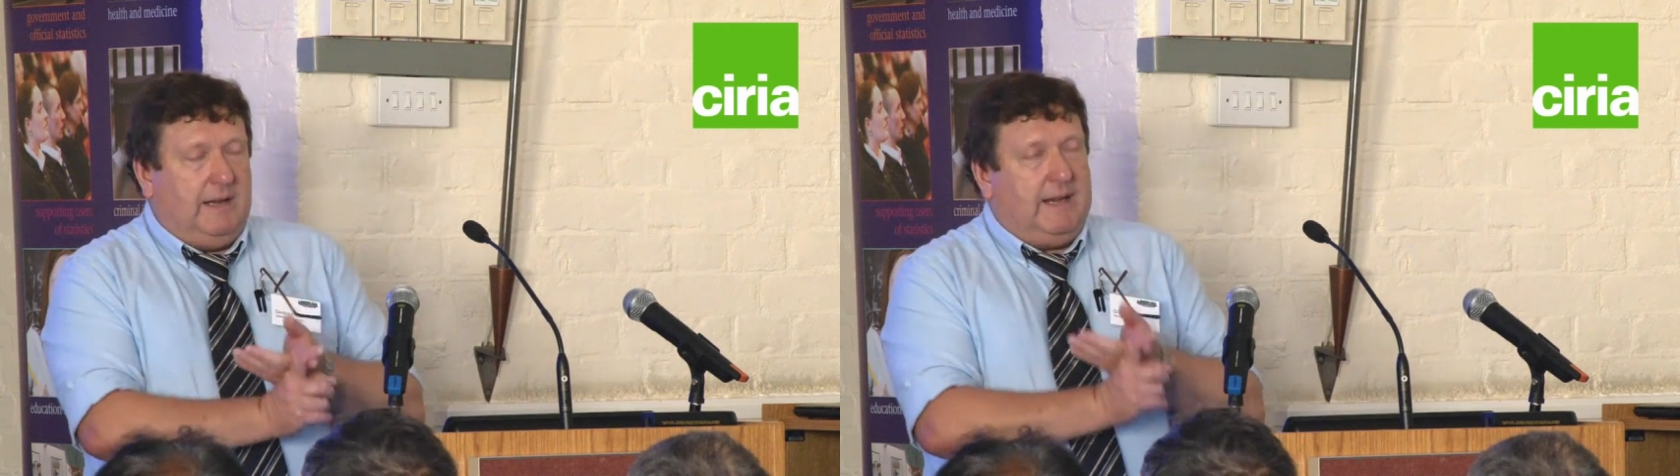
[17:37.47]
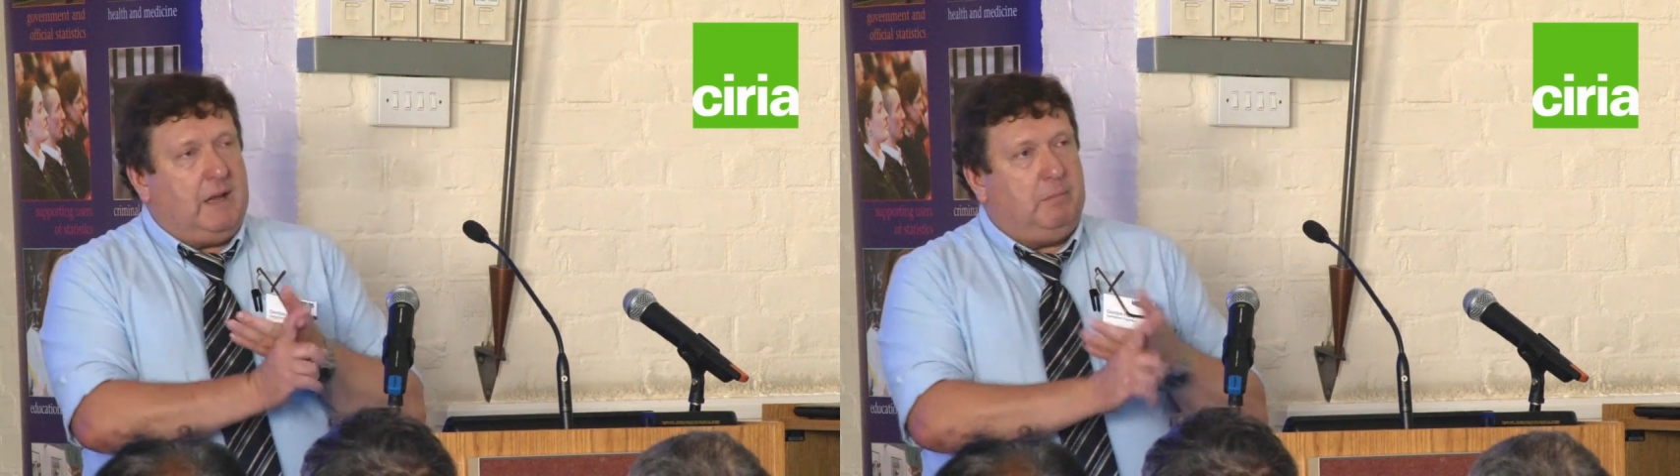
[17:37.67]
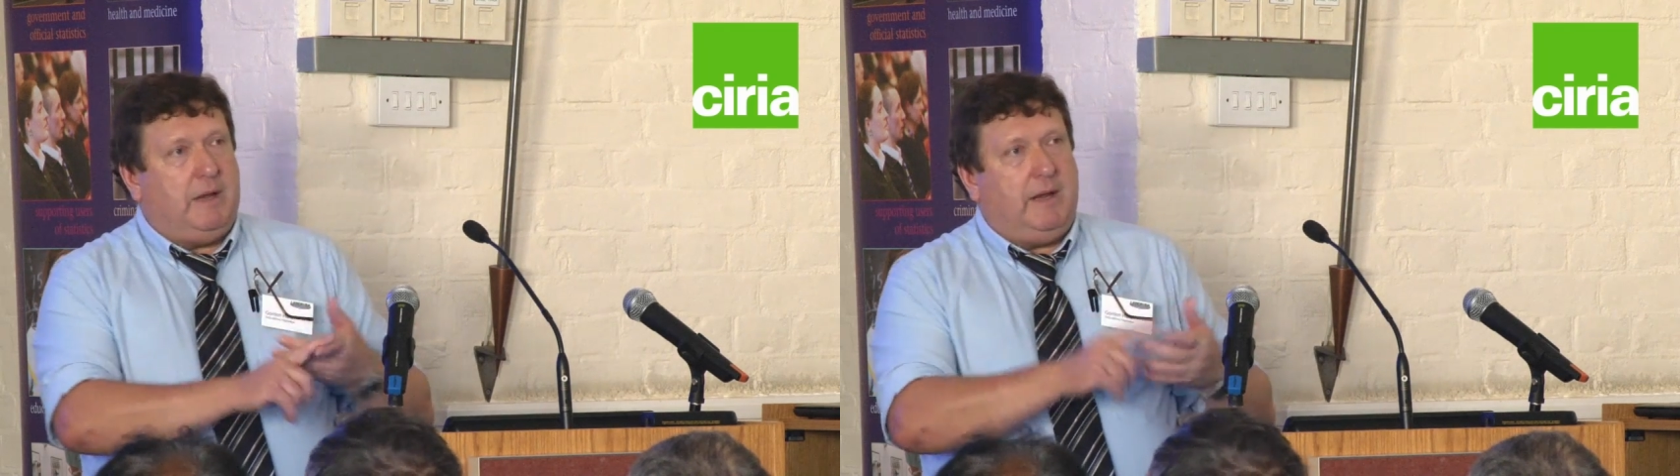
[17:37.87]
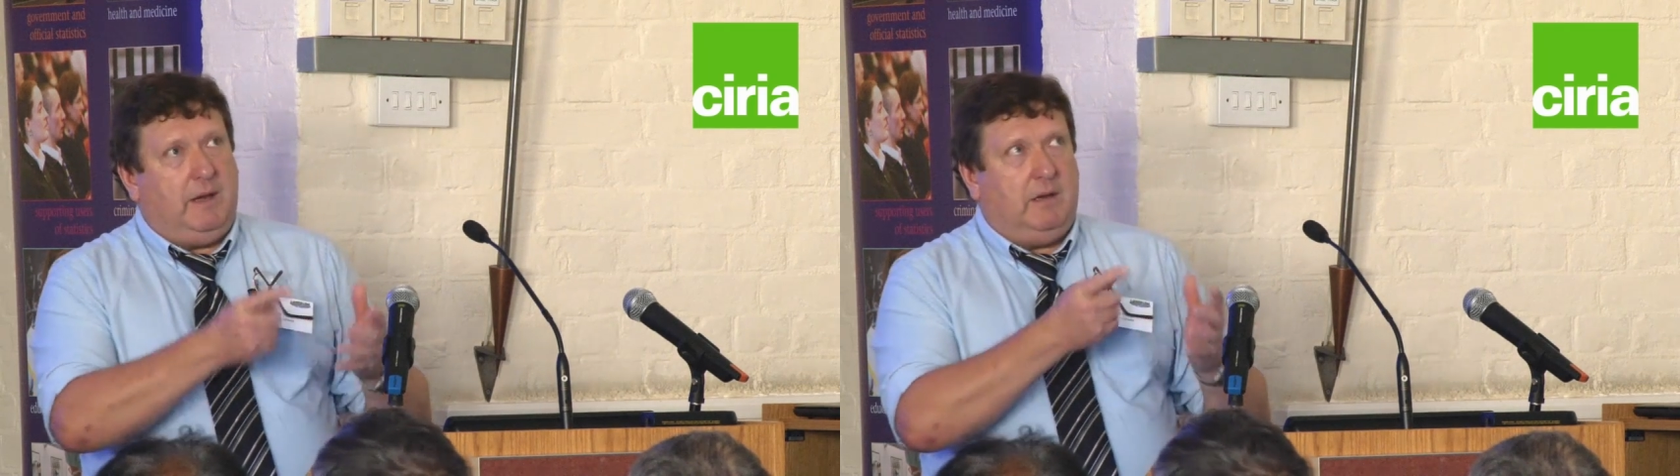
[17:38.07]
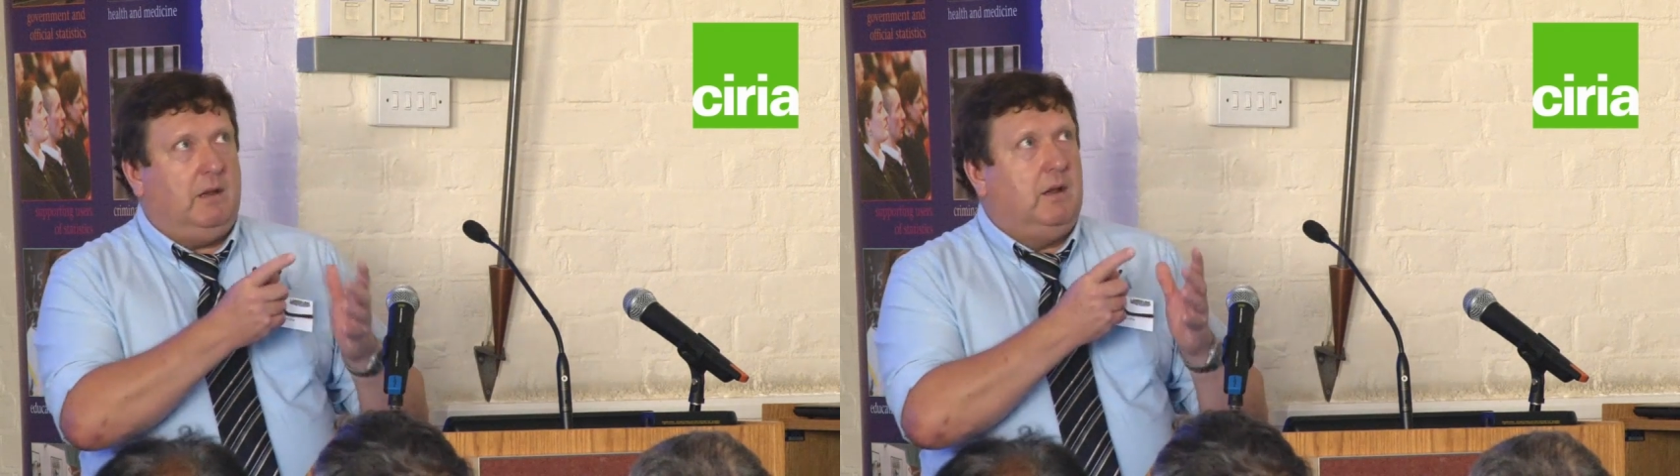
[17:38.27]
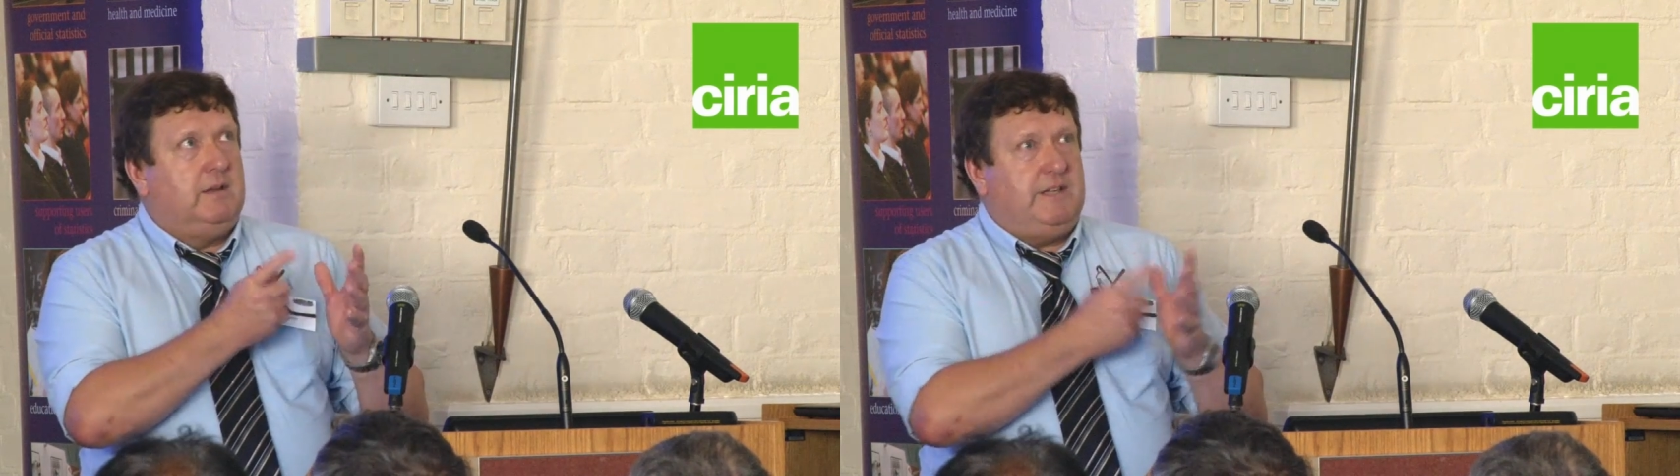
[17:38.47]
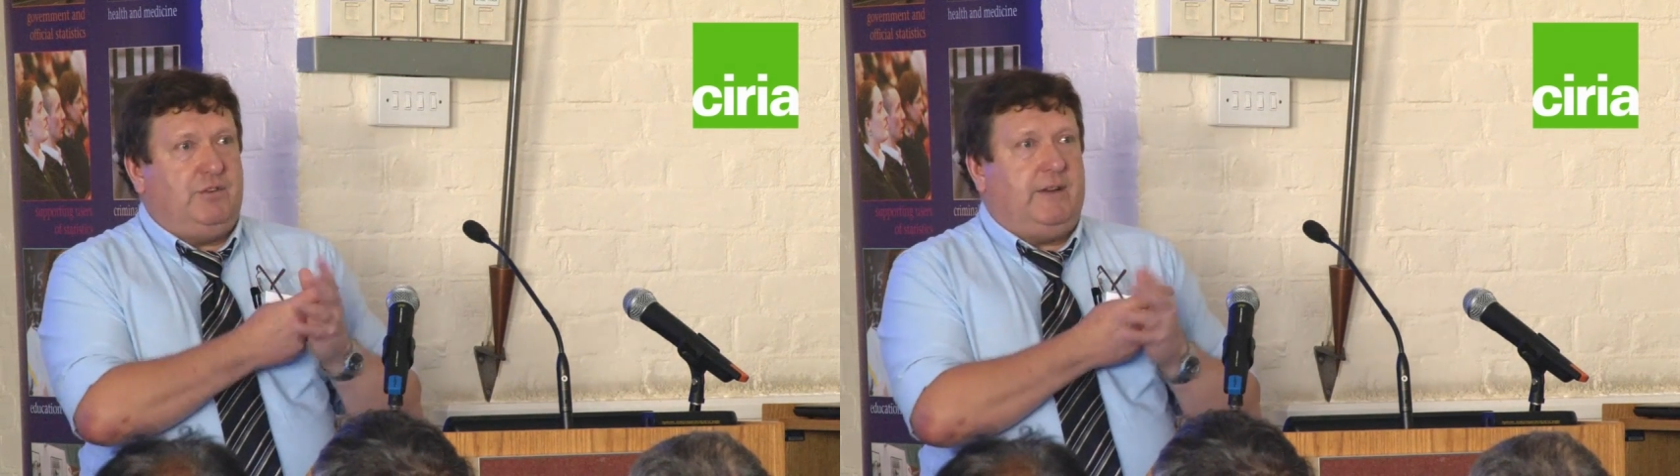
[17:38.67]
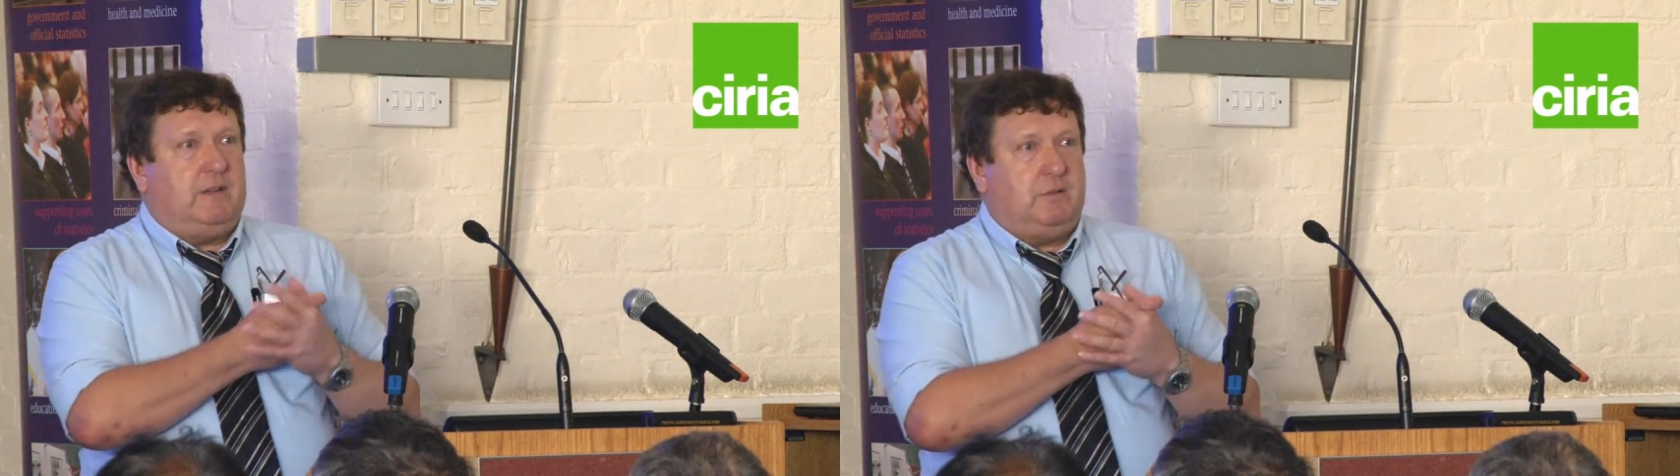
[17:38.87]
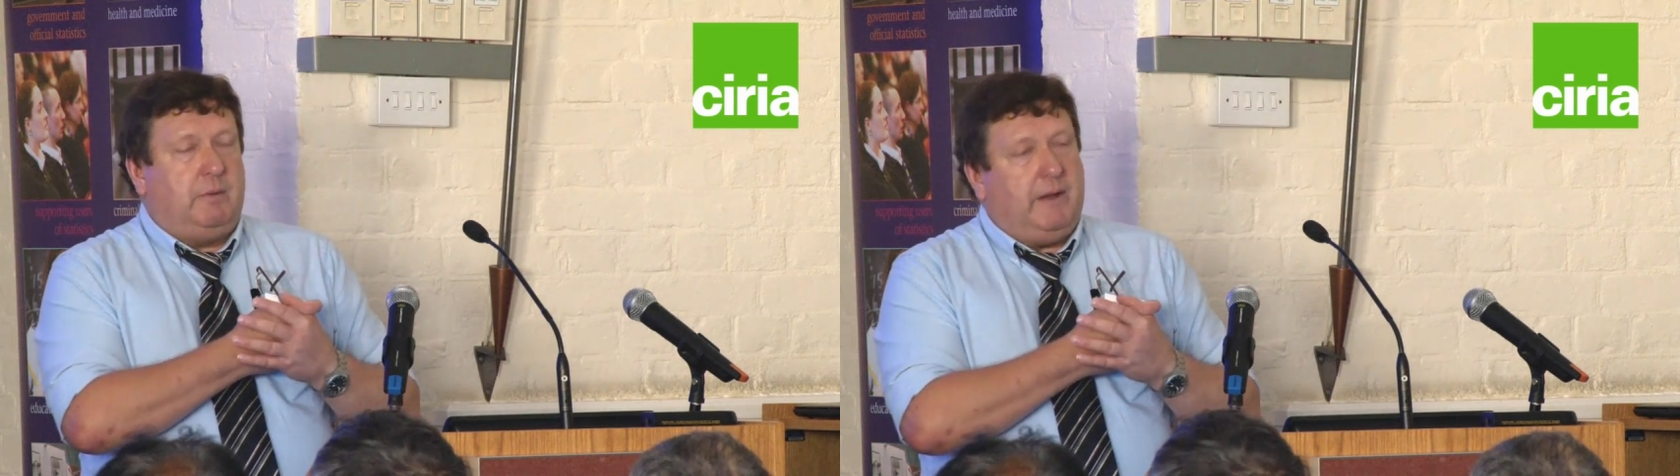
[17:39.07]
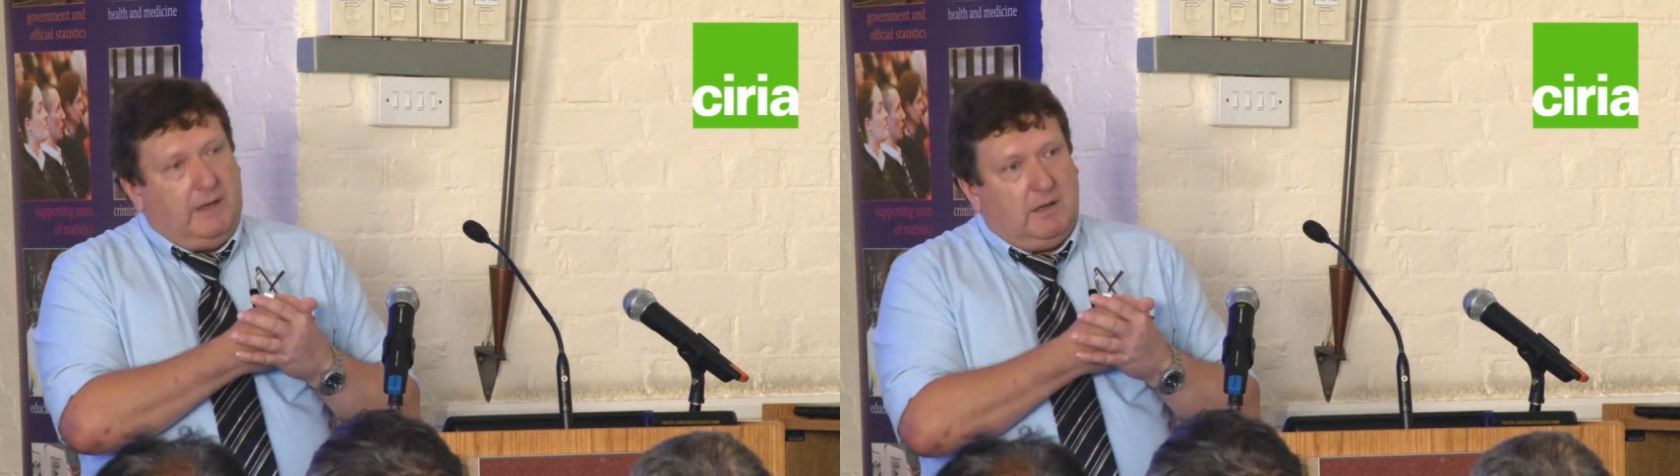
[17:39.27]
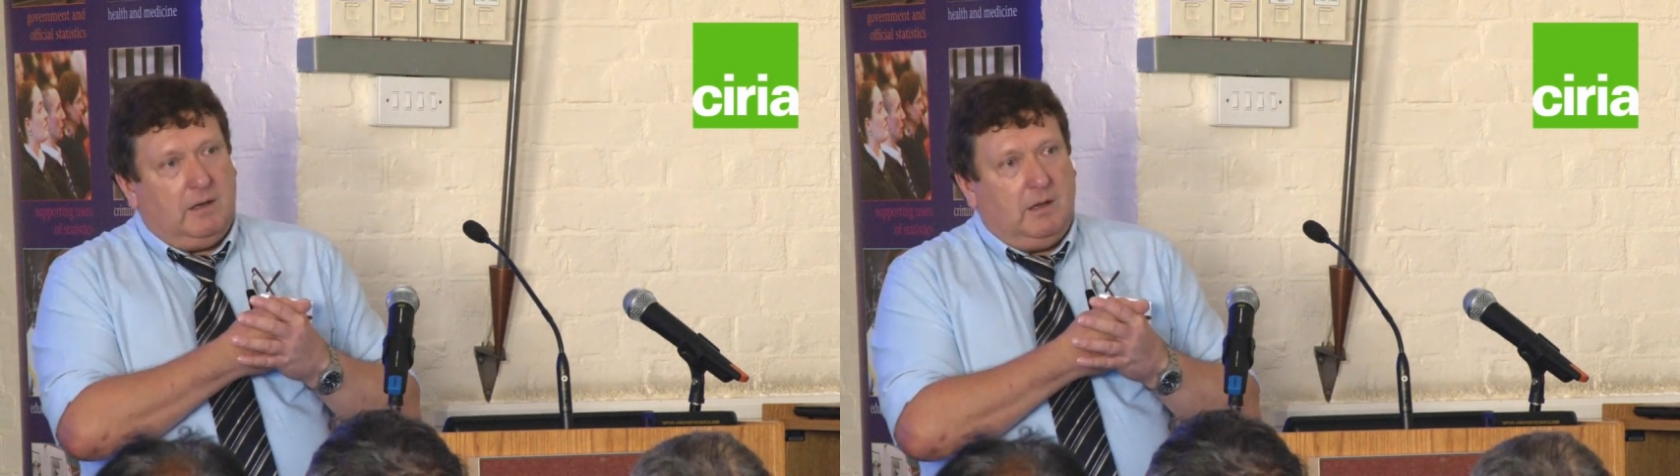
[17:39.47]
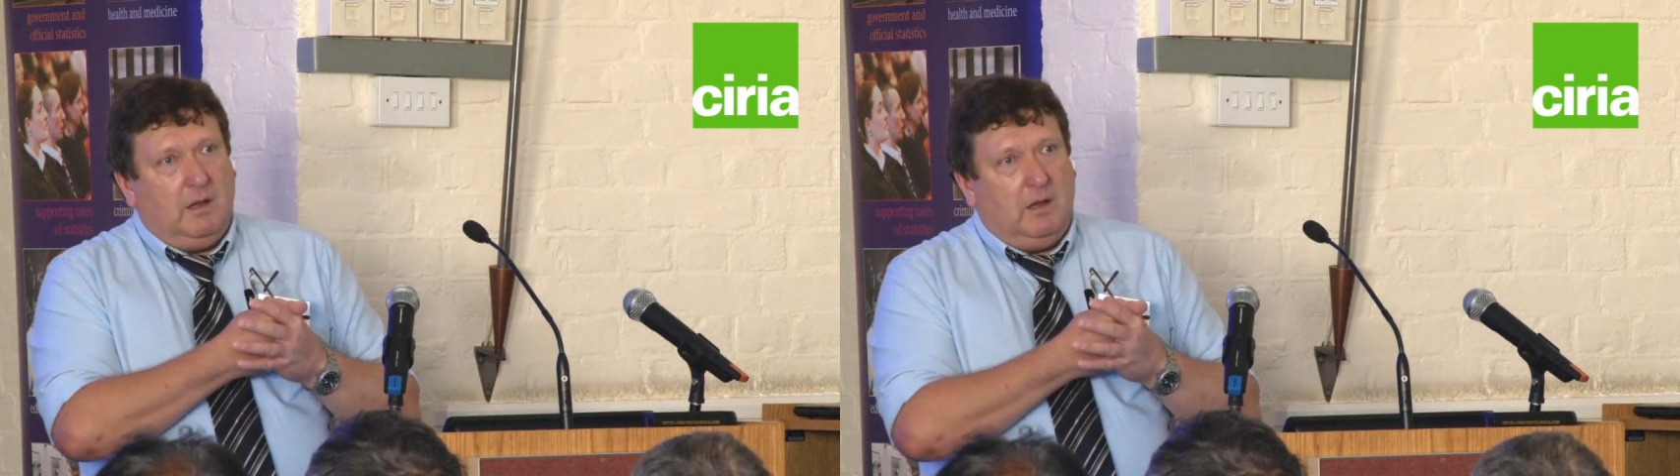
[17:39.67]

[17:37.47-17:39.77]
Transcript: EA paid, district council paid.